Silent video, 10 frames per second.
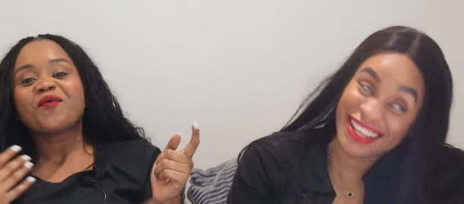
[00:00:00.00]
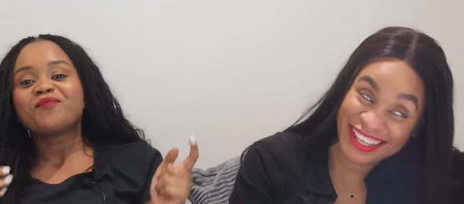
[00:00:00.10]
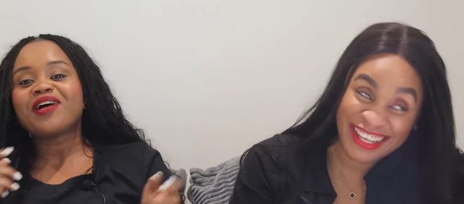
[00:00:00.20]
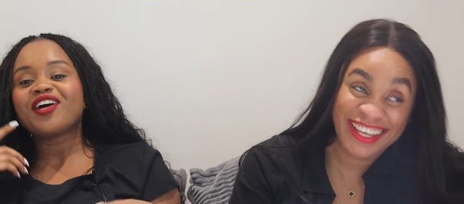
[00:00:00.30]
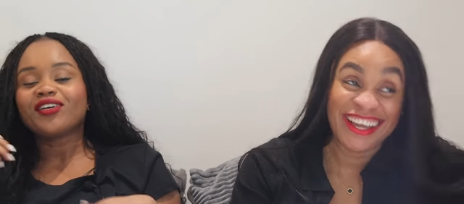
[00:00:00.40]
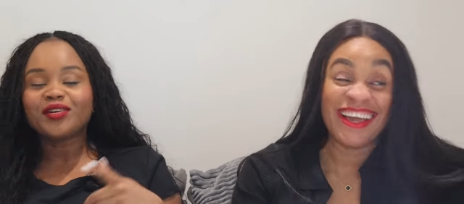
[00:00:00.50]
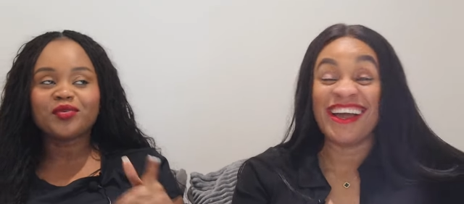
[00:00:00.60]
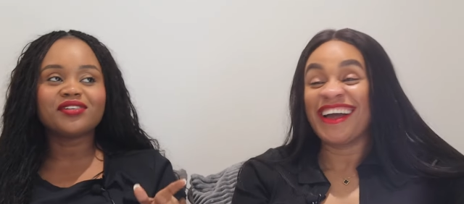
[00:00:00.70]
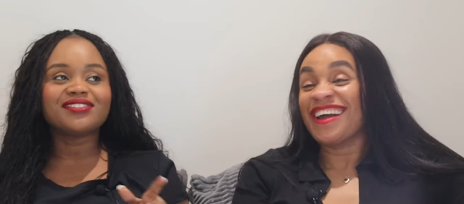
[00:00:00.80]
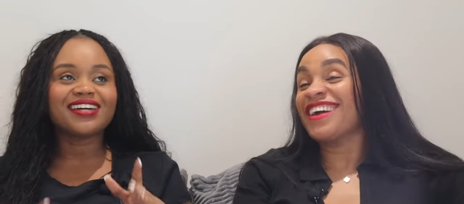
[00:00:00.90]
Speaker 1: my
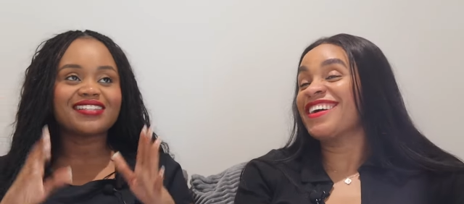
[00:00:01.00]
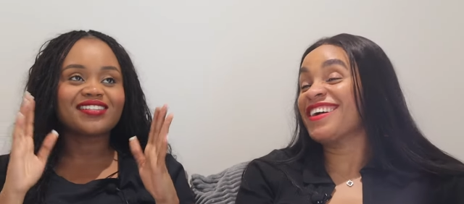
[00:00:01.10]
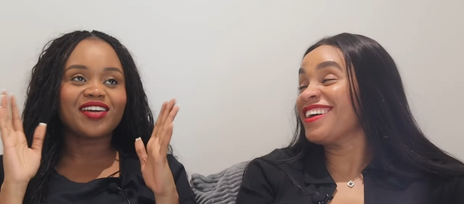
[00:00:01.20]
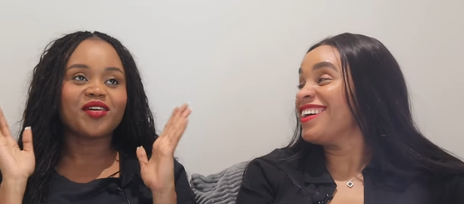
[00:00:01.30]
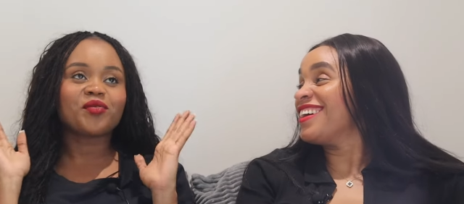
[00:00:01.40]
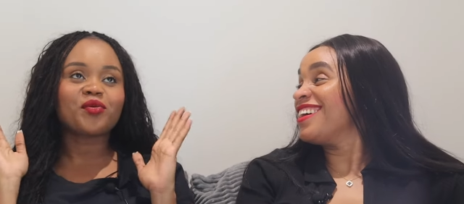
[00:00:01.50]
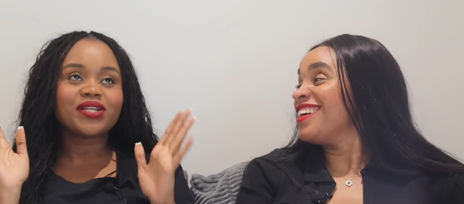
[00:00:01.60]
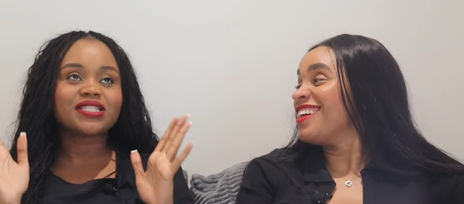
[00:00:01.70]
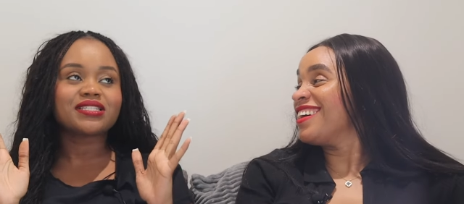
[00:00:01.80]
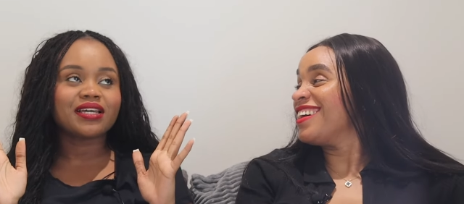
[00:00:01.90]
honeymoon, uh, uh, we
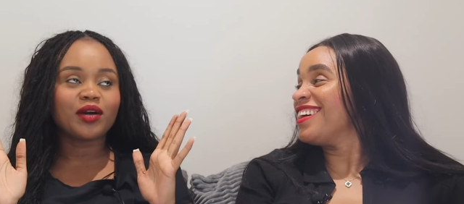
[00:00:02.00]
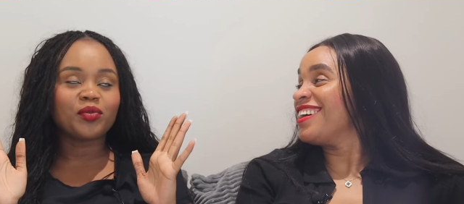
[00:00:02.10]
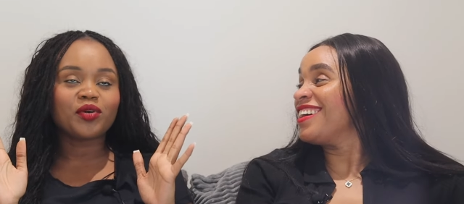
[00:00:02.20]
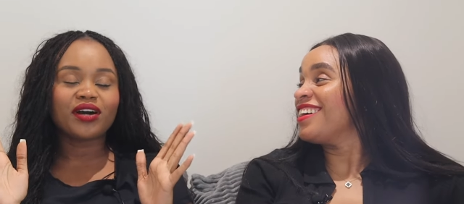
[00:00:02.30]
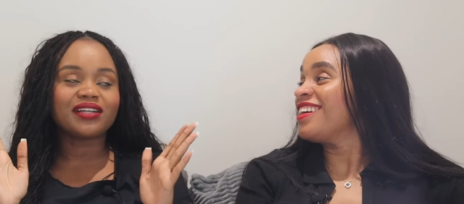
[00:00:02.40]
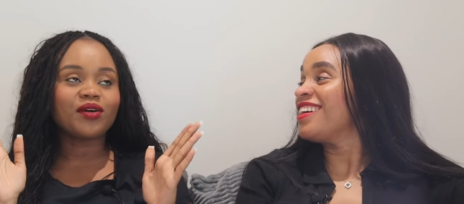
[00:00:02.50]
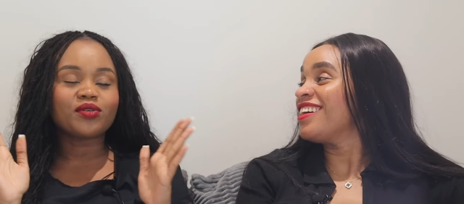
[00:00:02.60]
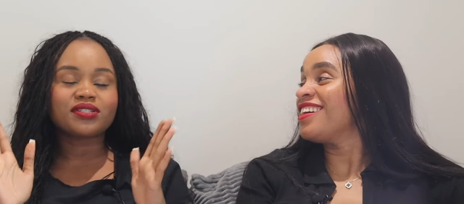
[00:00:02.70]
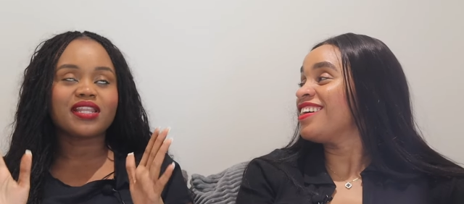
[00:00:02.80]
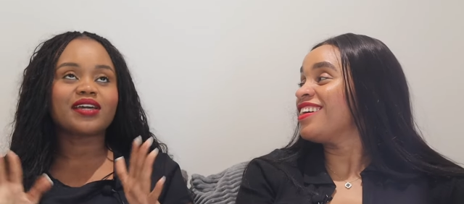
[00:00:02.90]
went to Singapore, and that
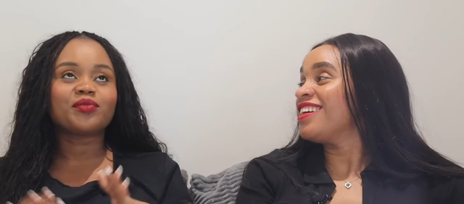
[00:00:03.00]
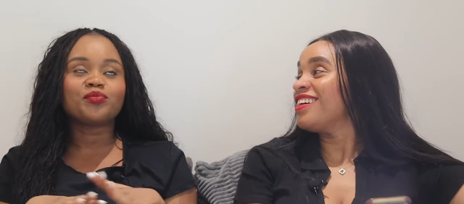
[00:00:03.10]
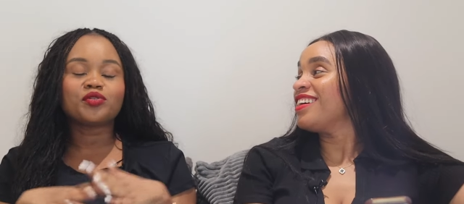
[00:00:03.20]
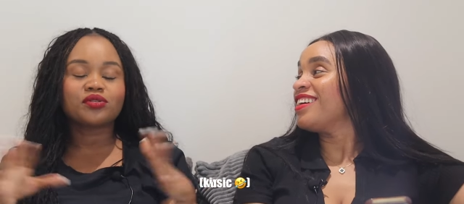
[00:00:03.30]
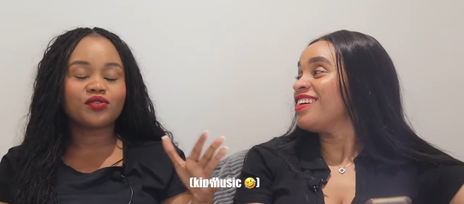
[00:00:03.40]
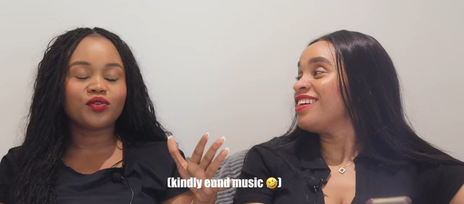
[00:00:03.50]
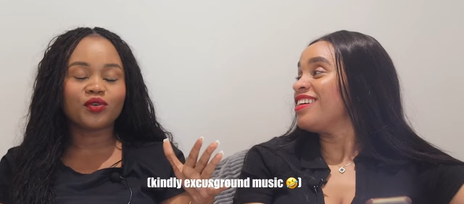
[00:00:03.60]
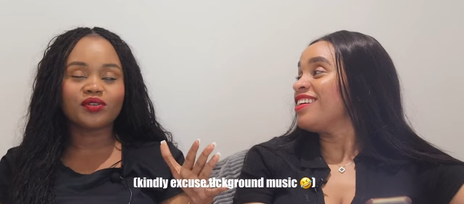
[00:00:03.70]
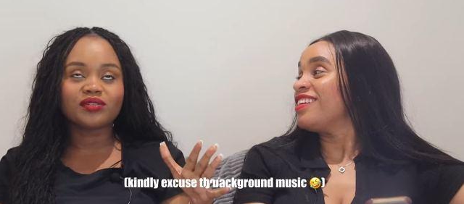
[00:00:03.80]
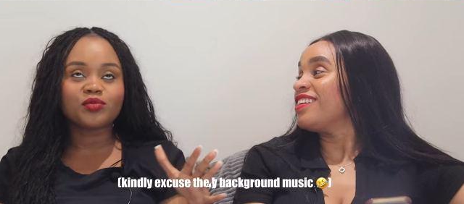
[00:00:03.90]
was like
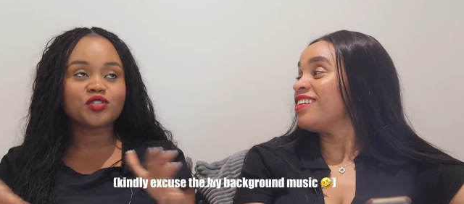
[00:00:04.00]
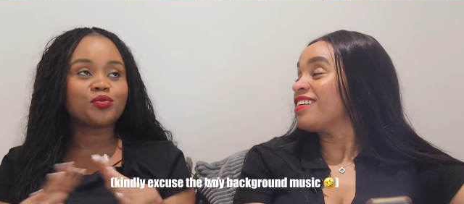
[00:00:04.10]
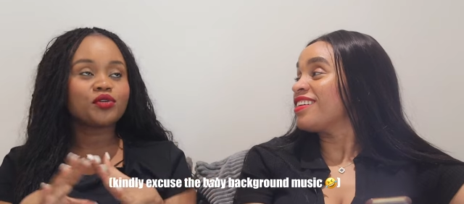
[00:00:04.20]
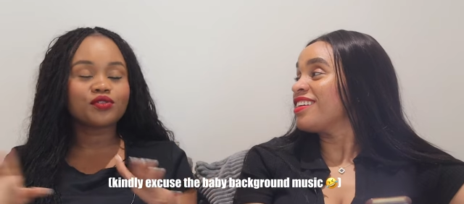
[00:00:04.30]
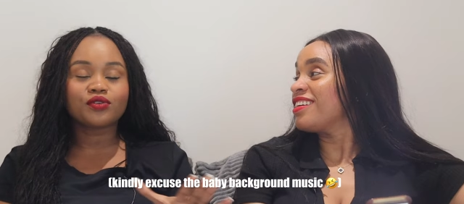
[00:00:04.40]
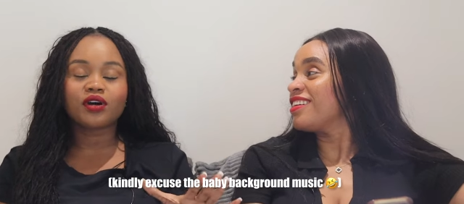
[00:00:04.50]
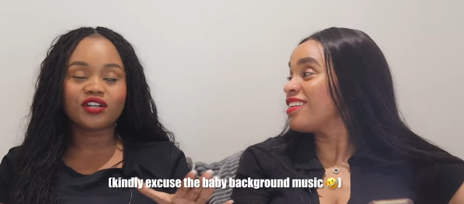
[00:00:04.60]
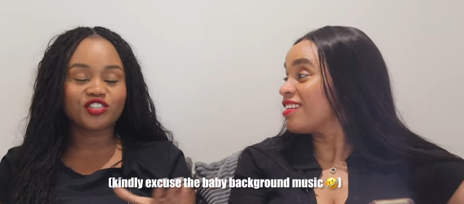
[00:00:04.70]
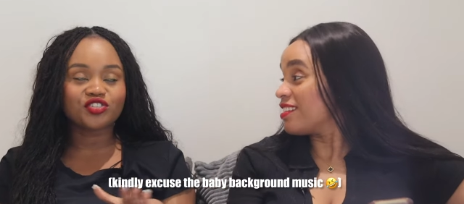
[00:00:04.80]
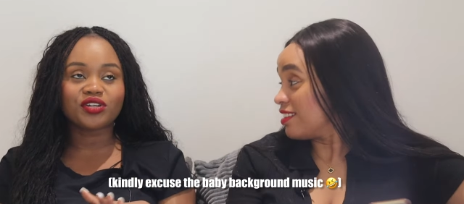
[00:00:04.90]
beautiful, the most beautiful
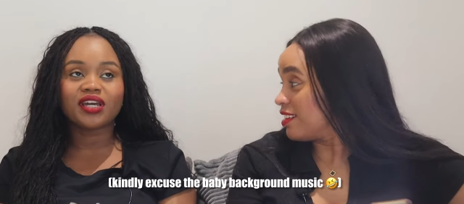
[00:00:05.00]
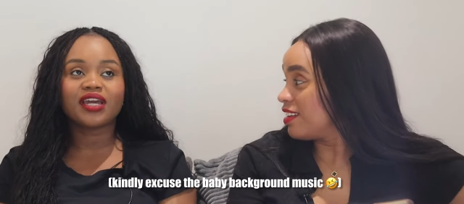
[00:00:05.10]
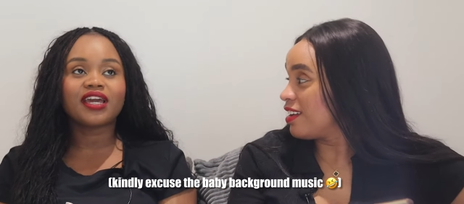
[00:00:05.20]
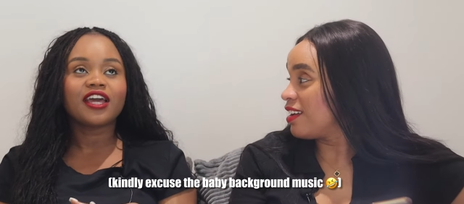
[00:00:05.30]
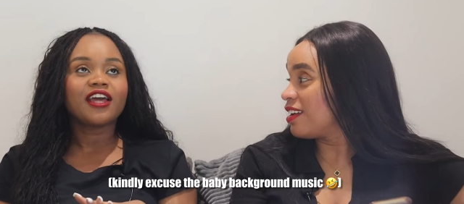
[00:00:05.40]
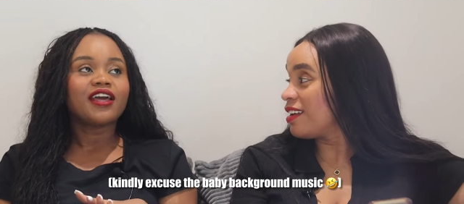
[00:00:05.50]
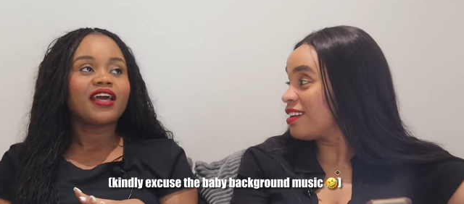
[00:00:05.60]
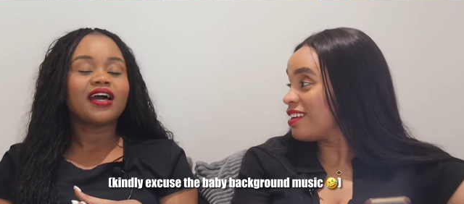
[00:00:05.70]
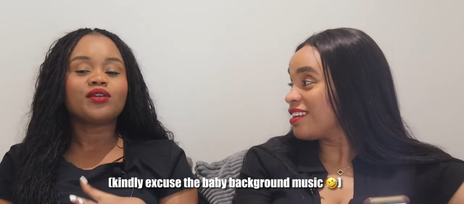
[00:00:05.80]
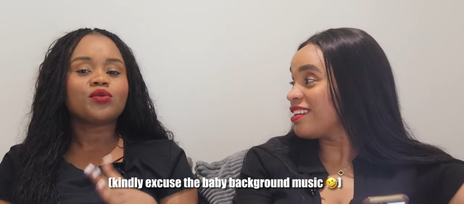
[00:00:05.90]
country. Yeah.
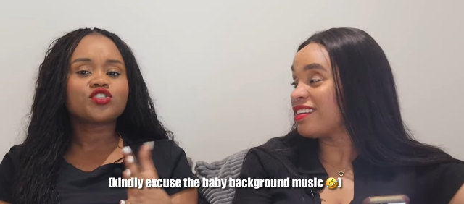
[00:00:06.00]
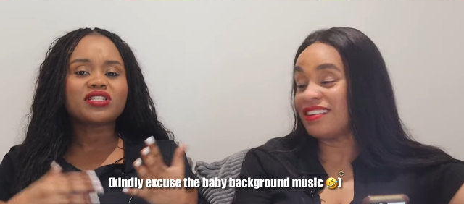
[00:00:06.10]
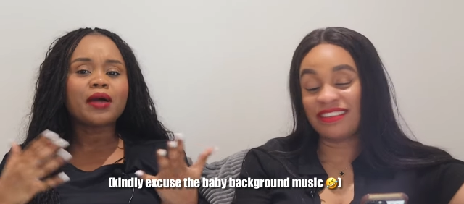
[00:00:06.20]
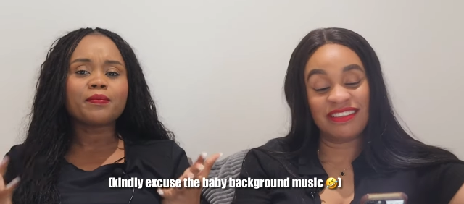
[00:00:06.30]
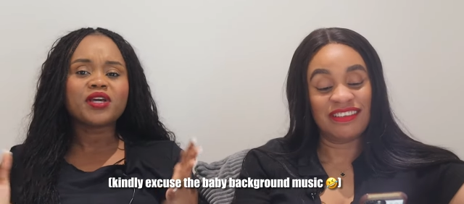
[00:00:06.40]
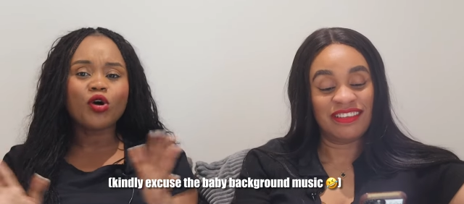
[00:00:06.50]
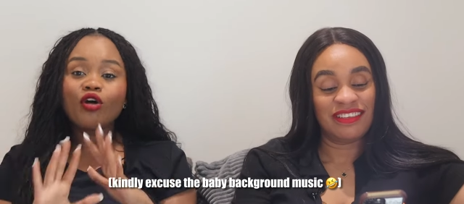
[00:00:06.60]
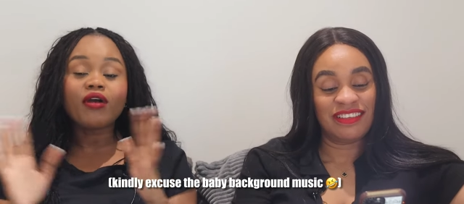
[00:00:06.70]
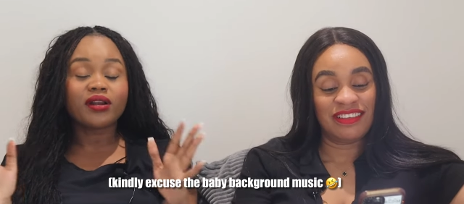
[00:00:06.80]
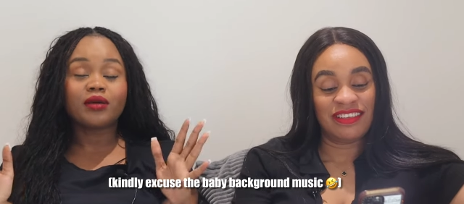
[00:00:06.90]
And it was just ama- all
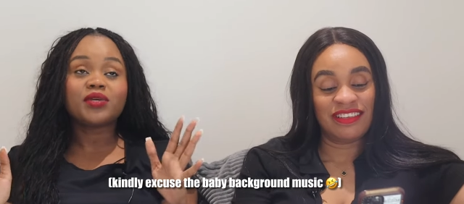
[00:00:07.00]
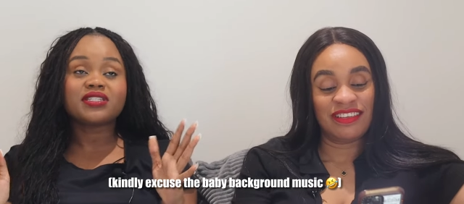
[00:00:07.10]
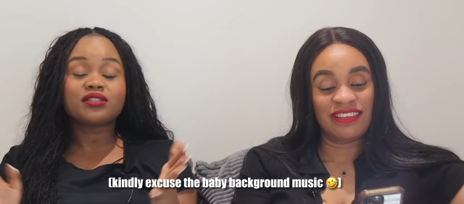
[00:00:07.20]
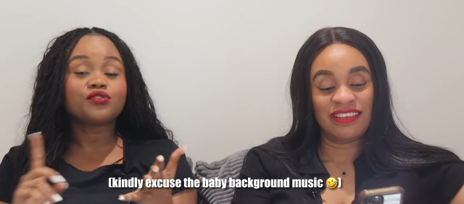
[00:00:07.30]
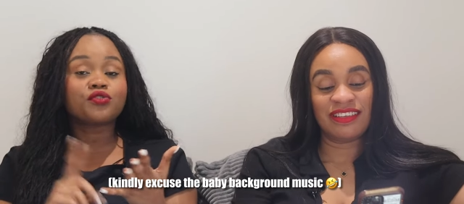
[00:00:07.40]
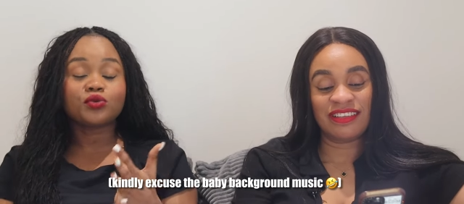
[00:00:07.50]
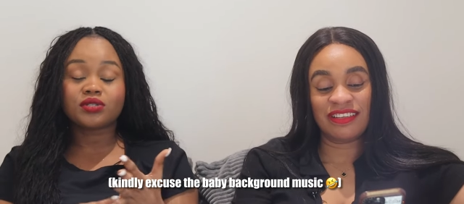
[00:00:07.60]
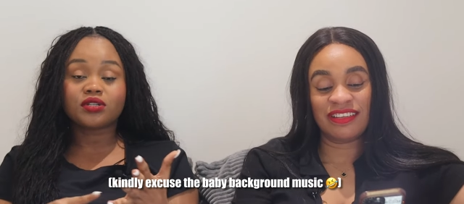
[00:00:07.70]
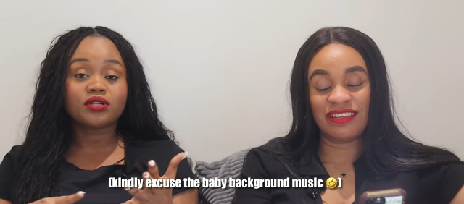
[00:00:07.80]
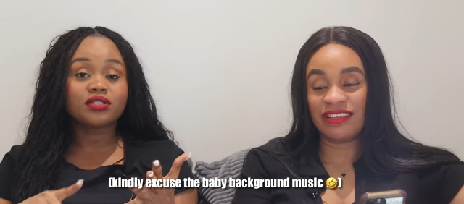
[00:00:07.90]
around amazing. The food
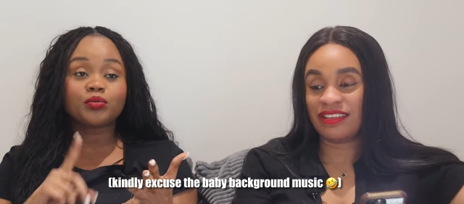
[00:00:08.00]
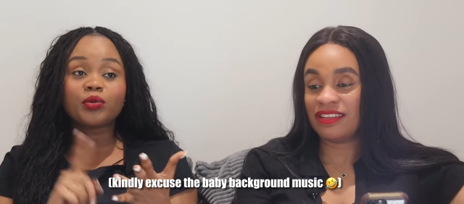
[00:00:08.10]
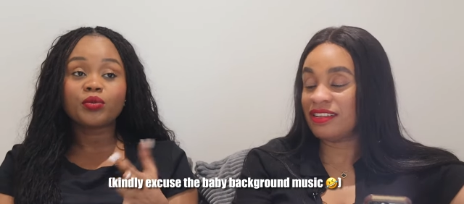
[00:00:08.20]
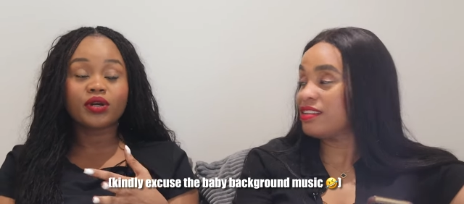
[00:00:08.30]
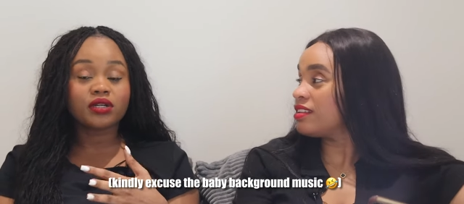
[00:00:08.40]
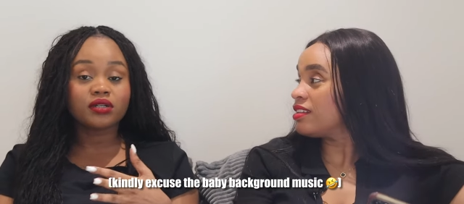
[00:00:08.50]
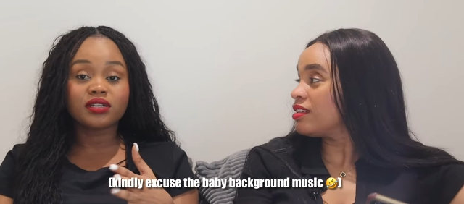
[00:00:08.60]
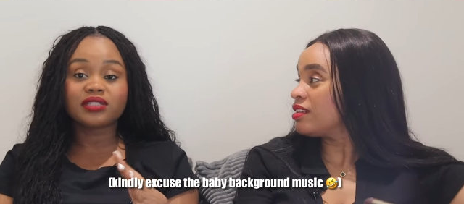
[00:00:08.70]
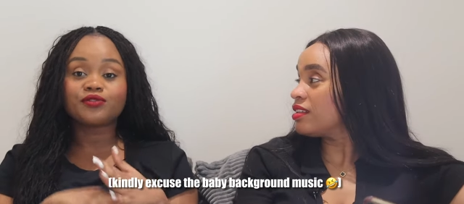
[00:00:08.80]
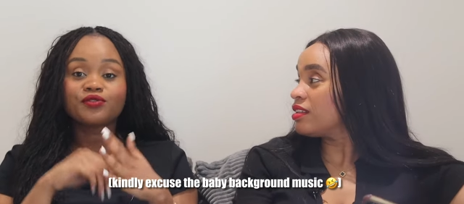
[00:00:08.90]
was good, the people were
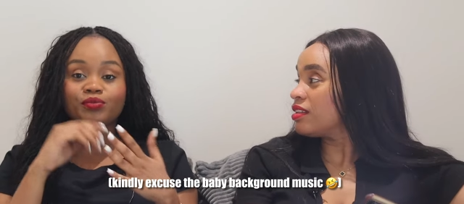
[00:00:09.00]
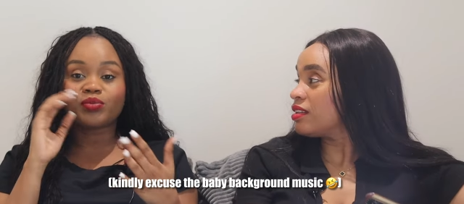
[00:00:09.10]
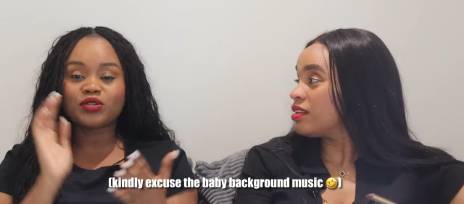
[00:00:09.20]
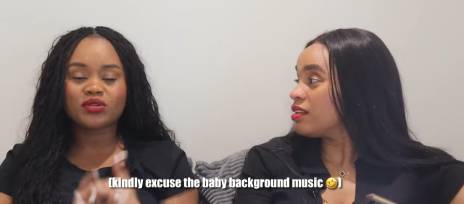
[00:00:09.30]
good, the place